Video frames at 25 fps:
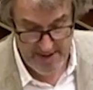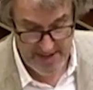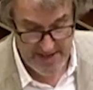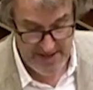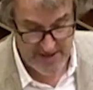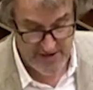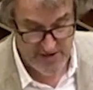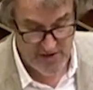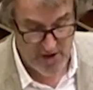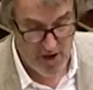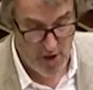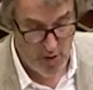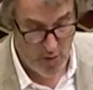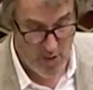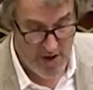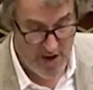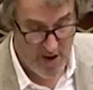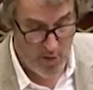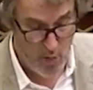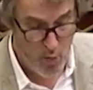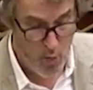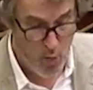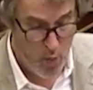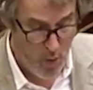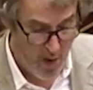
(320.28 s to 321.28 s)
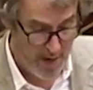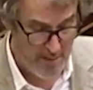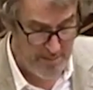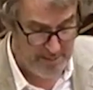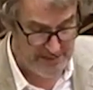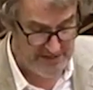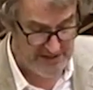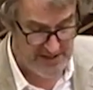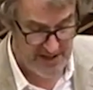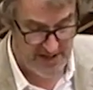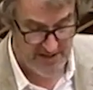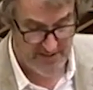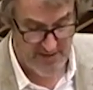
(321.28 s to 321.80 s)
means around
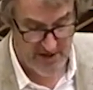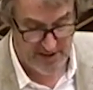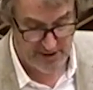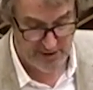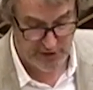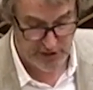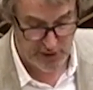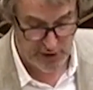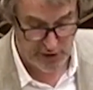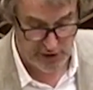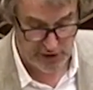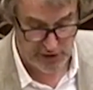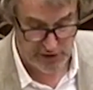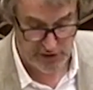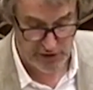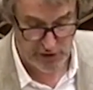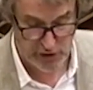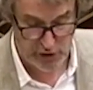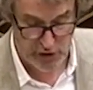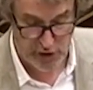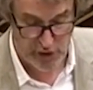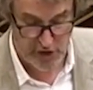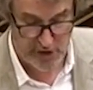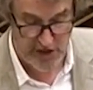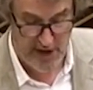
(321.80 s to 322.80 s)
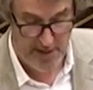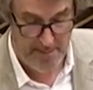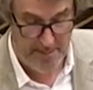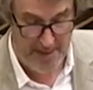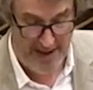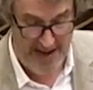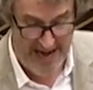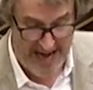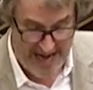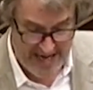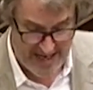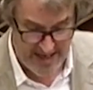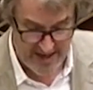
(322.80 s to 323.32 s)
1% of those searches turned up
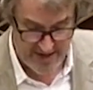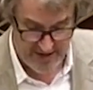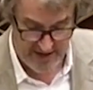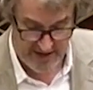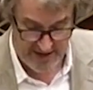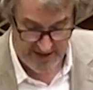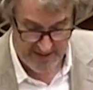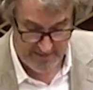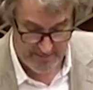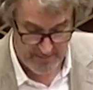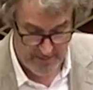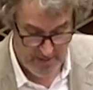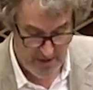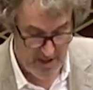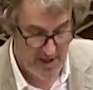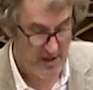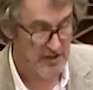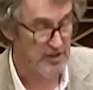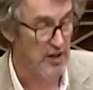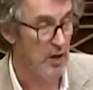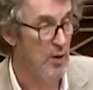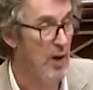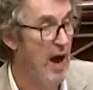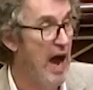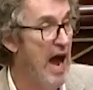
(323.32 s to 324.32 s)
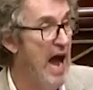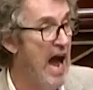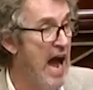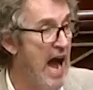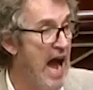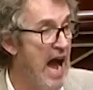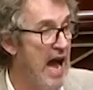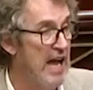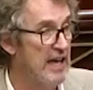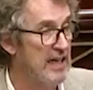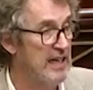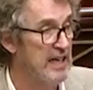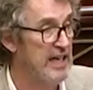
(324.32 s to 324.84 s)
anything, so
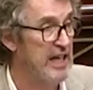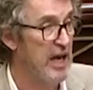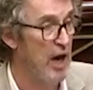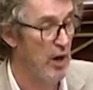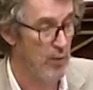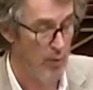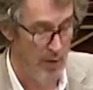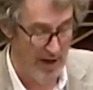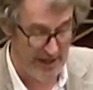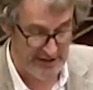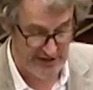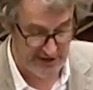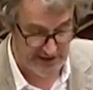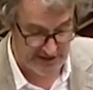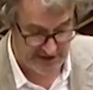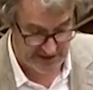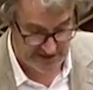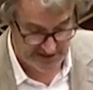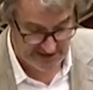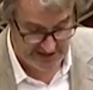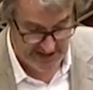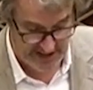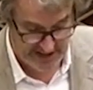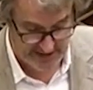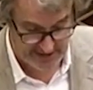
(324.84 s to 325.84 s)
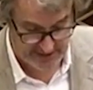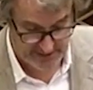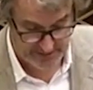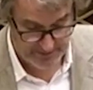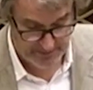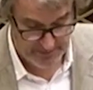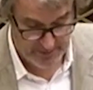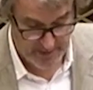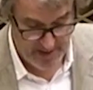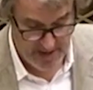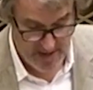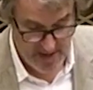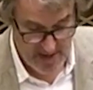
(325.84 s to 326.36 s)
hardly a raging success.
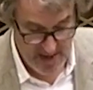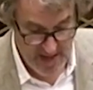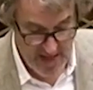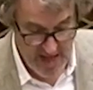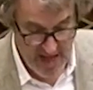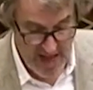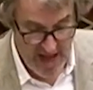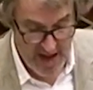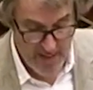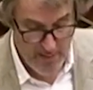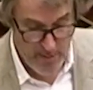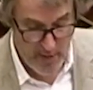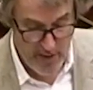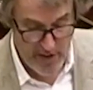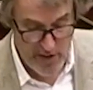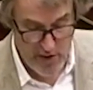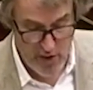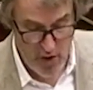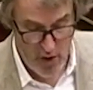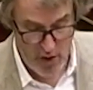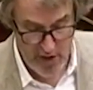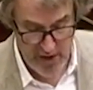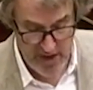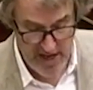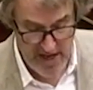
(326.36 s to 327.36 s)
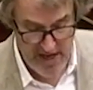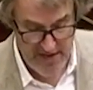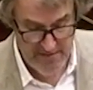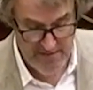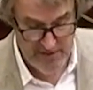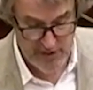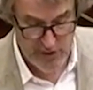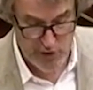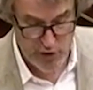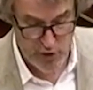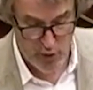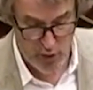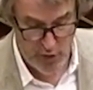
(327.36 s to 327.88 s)
And we're not
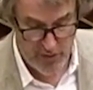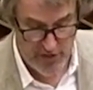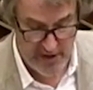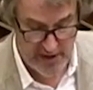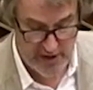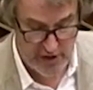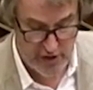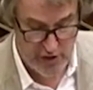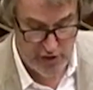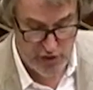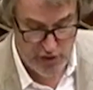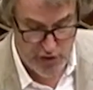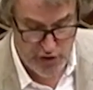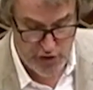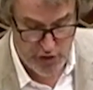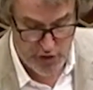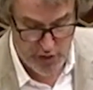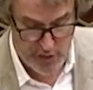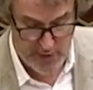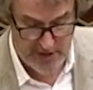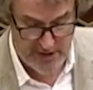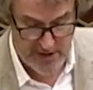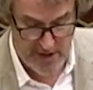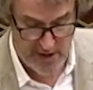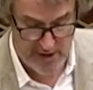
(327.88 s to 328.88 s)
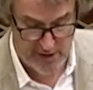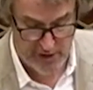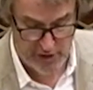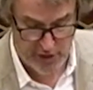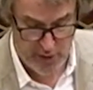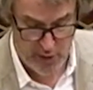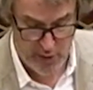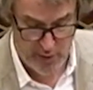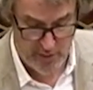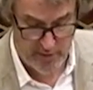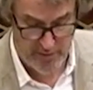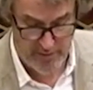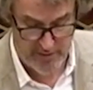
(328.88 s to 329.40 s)
even sure that during those
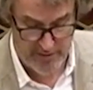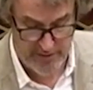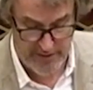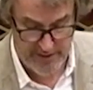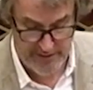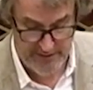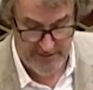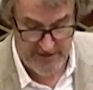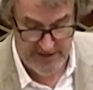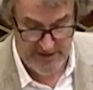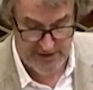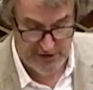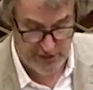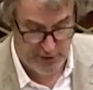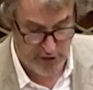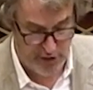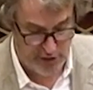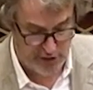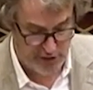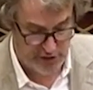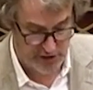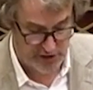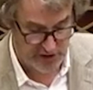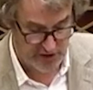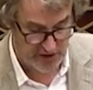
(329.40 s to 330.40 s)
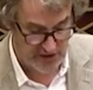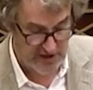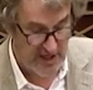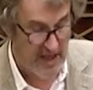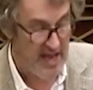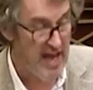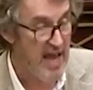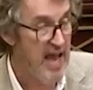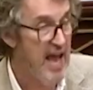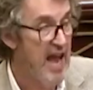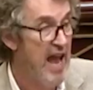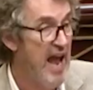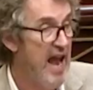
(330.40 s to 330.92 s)
250 searches,
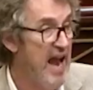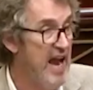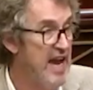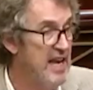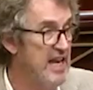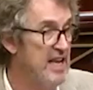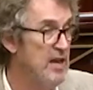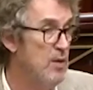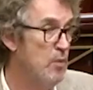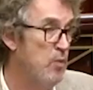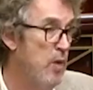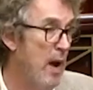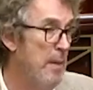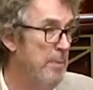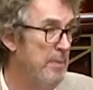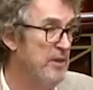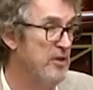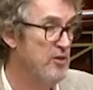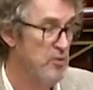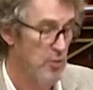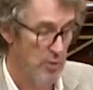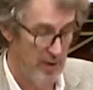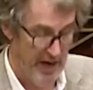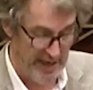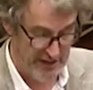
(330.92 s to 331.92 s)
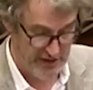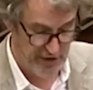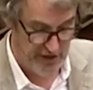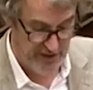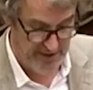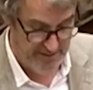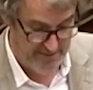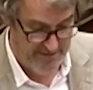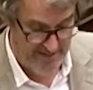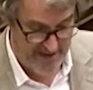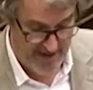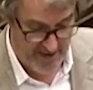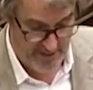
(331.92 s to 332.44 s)
any weapons were
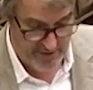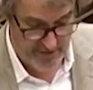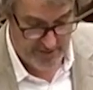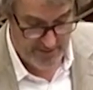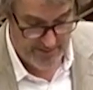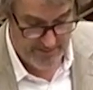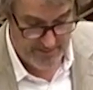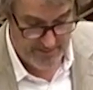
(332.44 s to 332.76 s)
actually found.